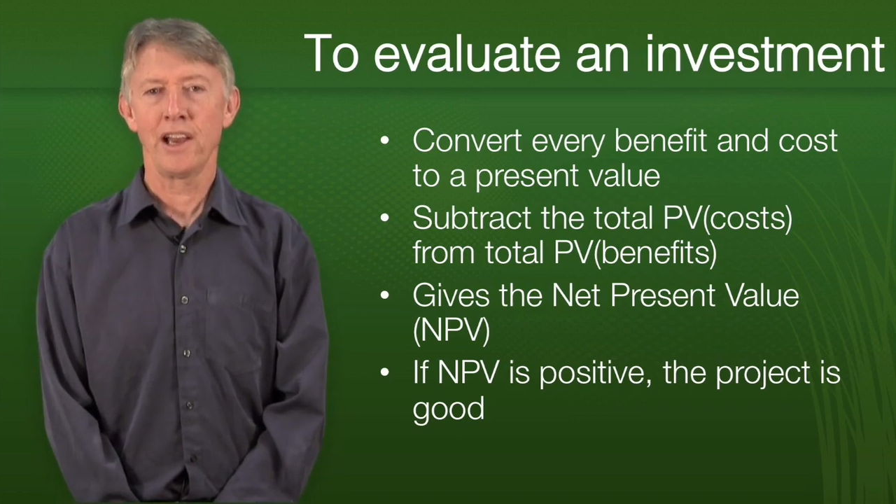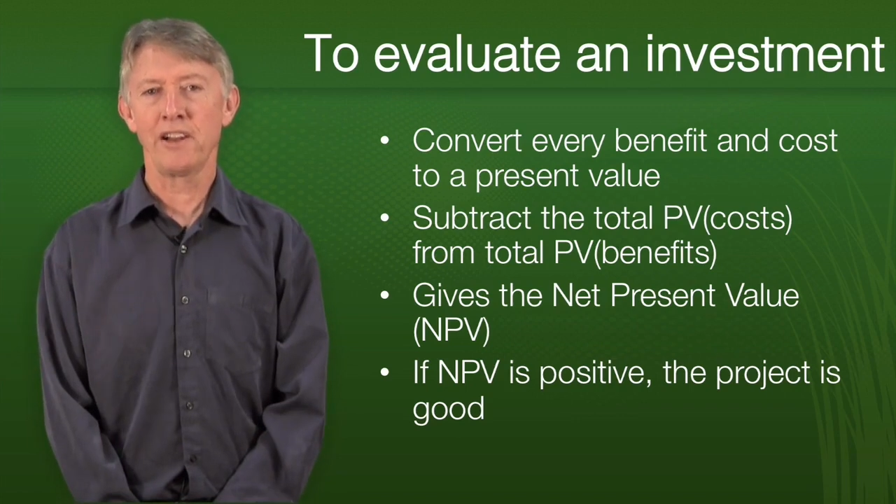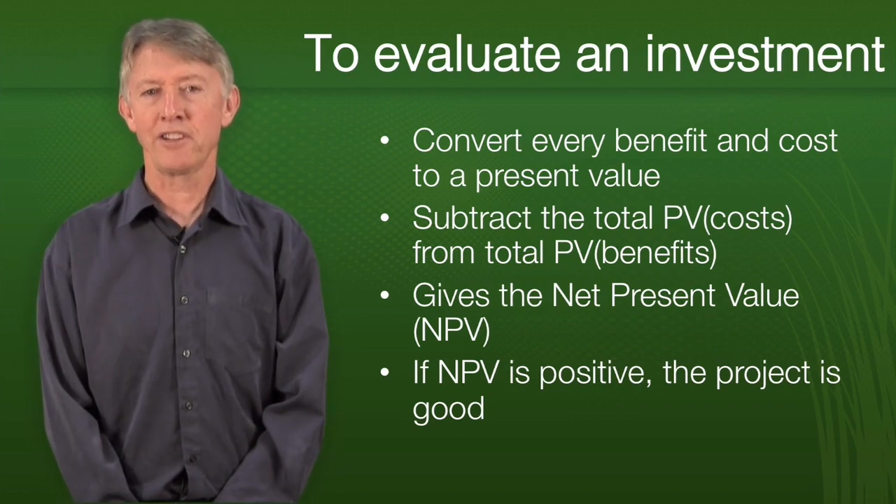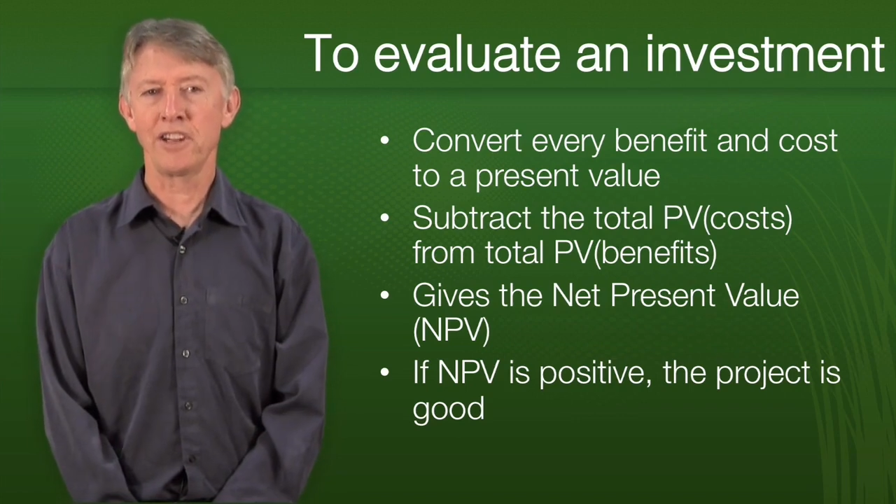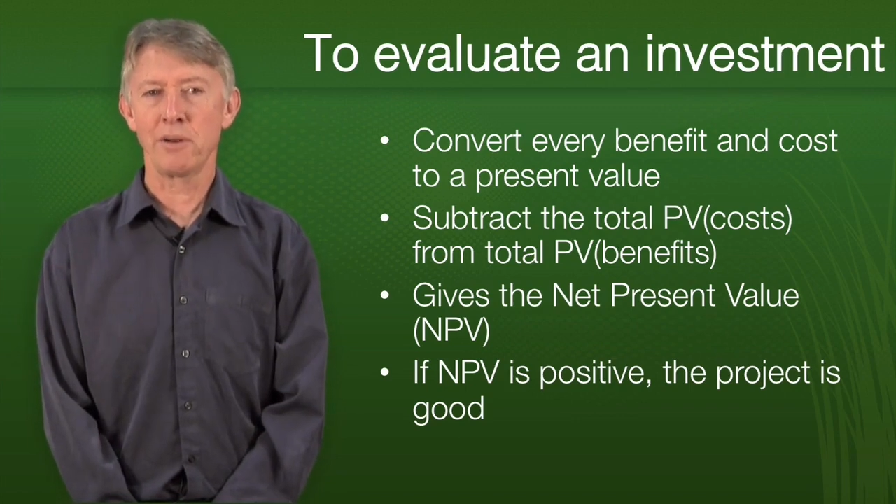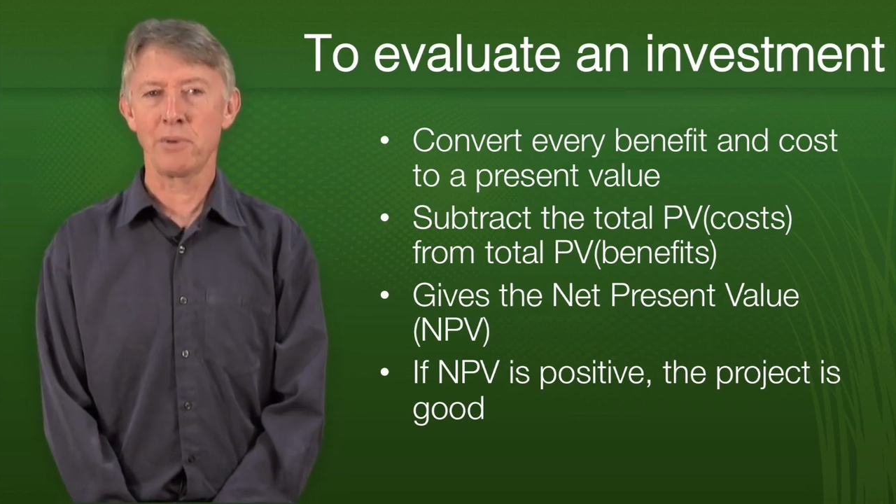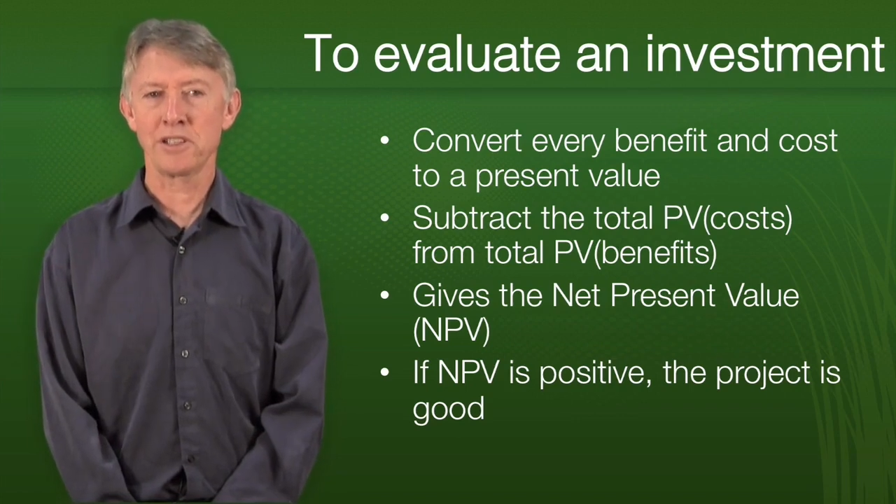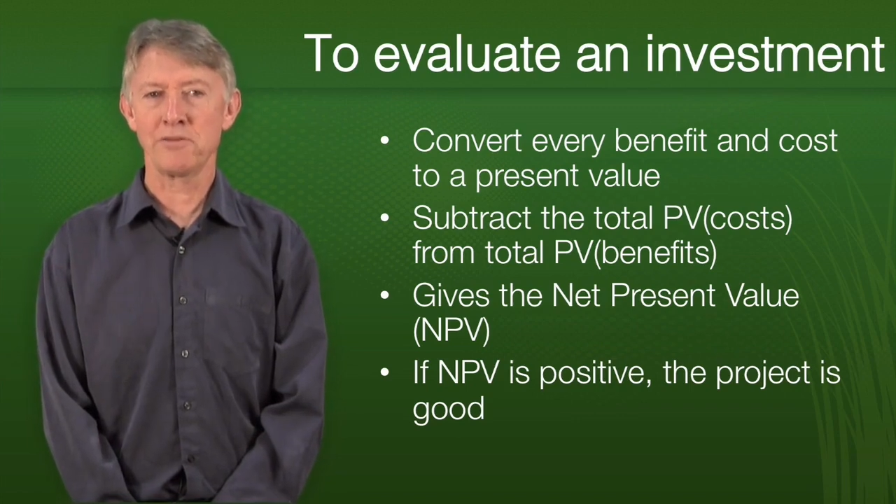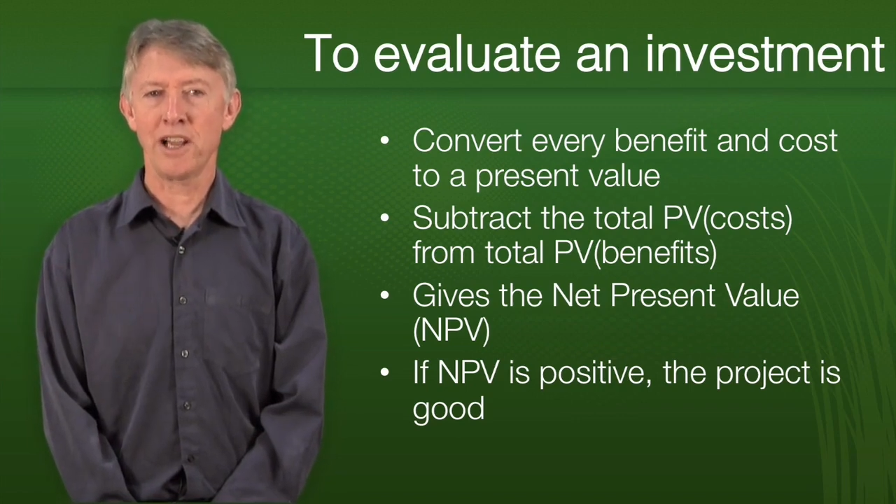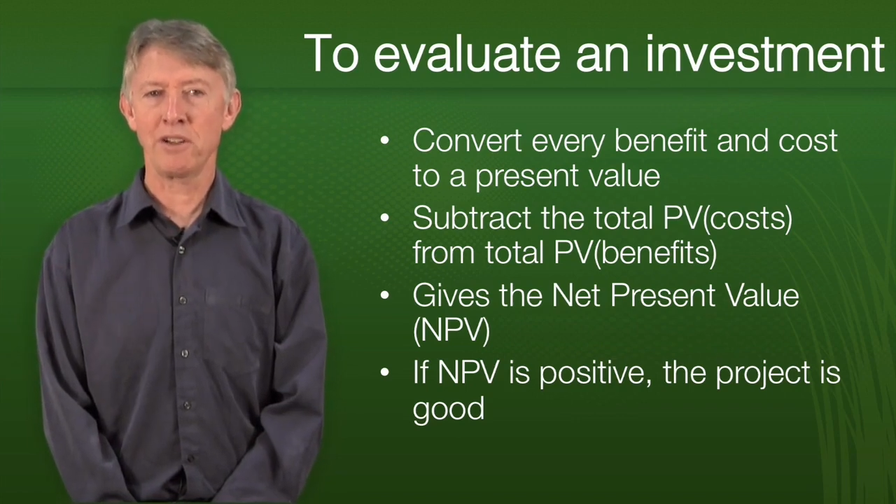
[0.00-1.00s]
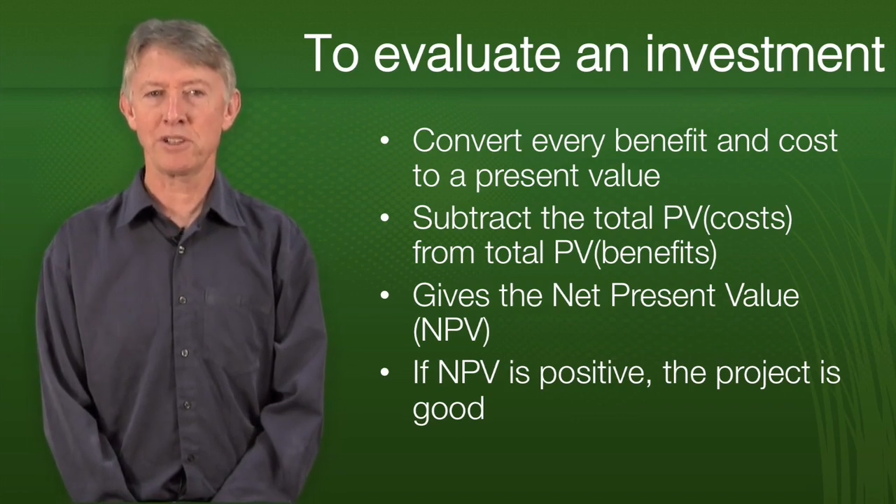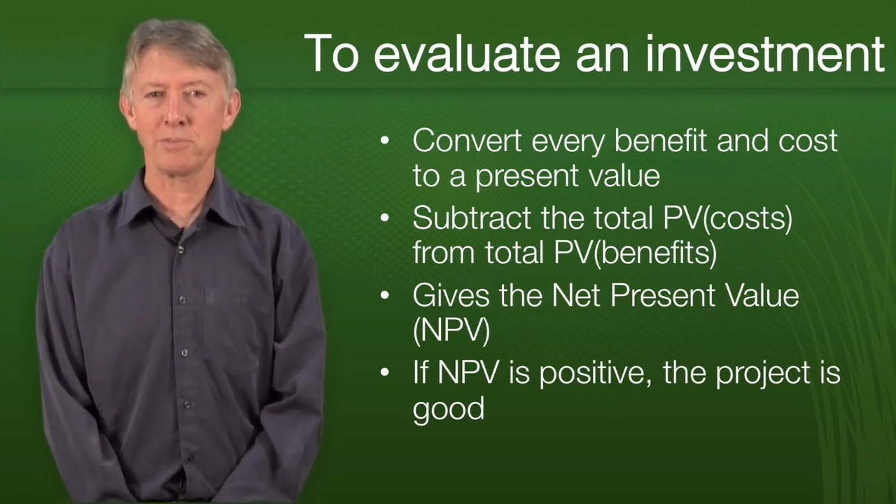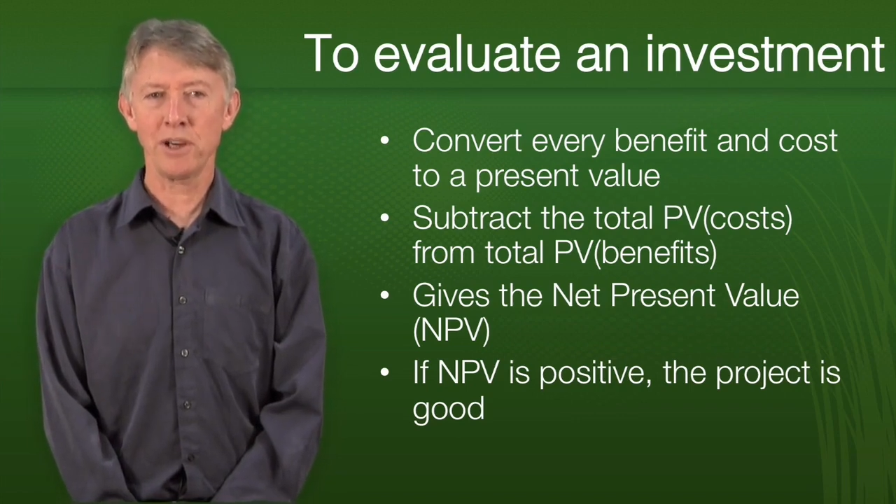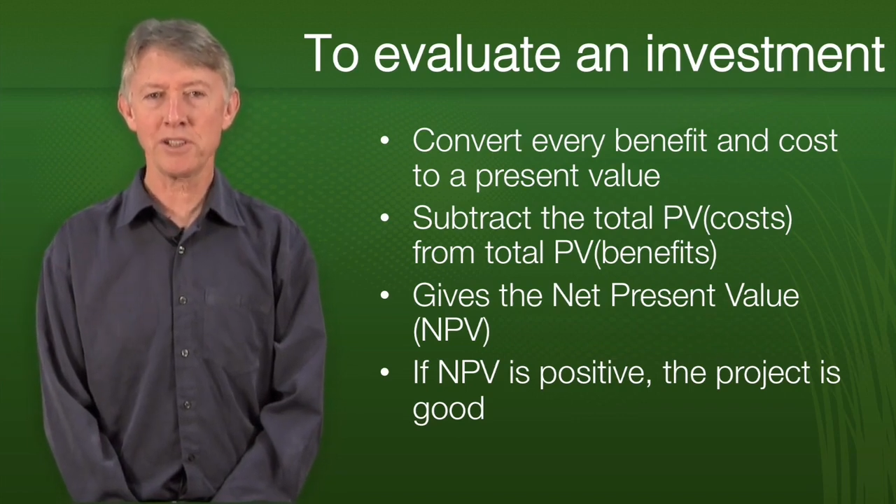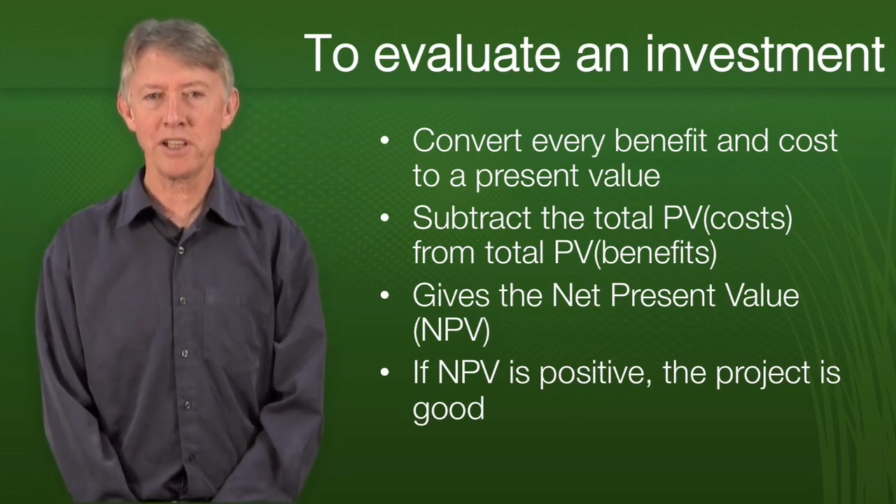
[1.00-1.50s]
and if the net present value is
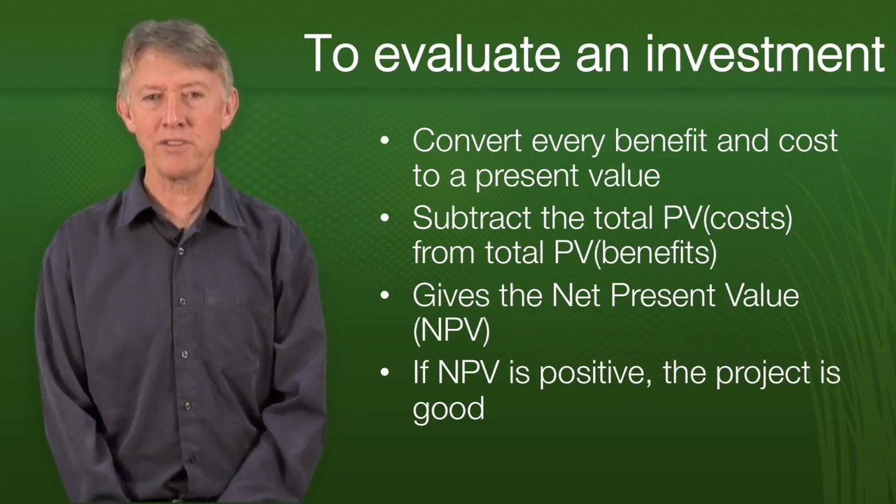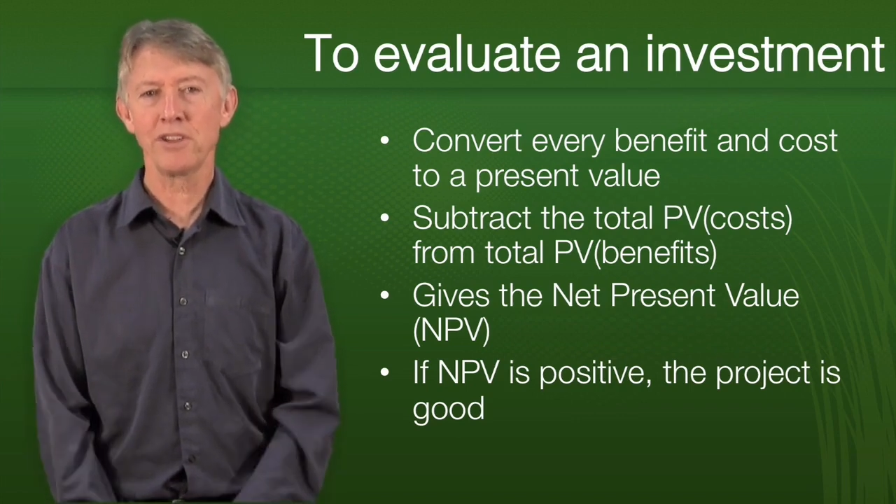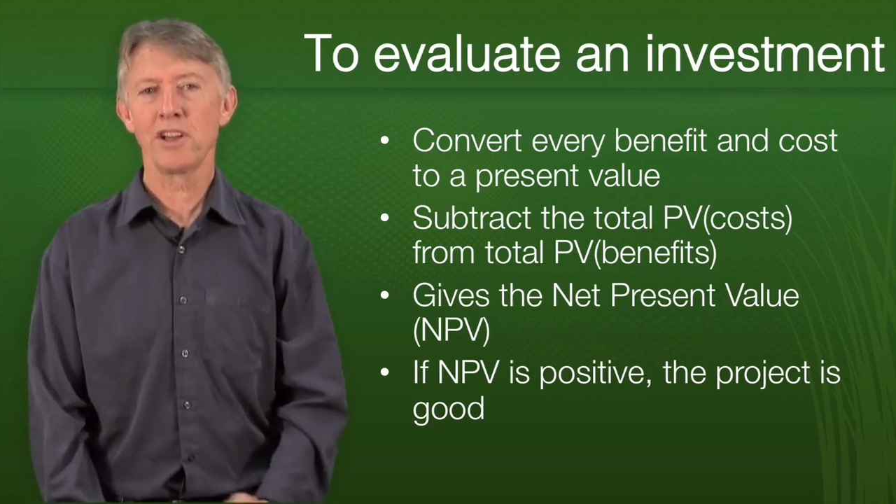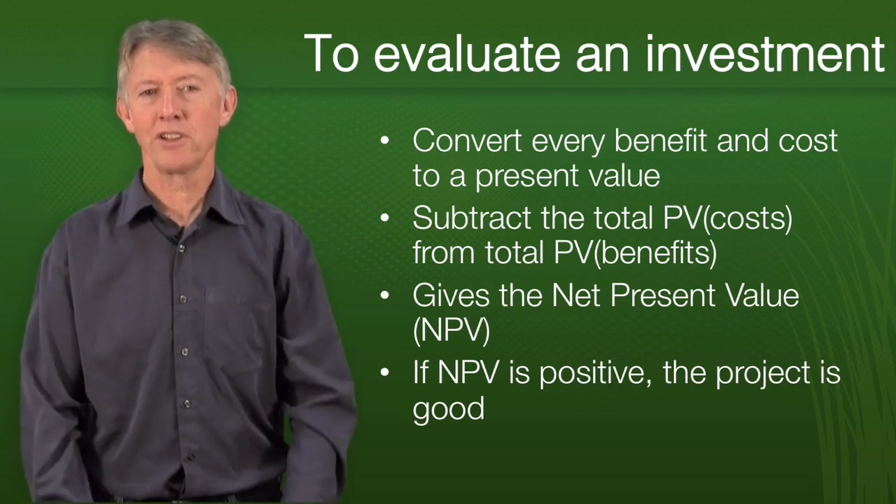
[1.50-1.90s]
positive,